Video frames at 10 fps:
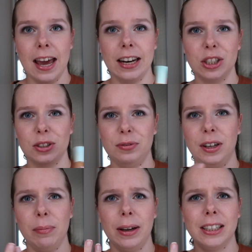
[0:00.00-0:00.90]
and I just
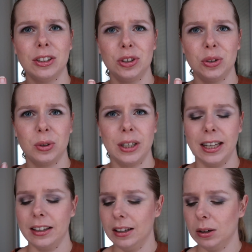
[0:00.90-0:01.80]
felt my nails short
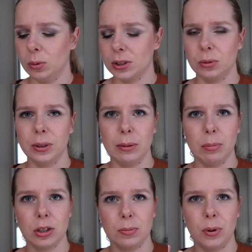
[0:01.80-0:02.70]
and there wasn't really
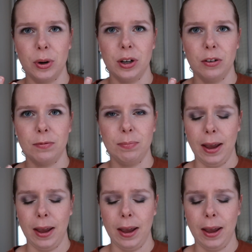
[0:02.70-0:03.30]
much point of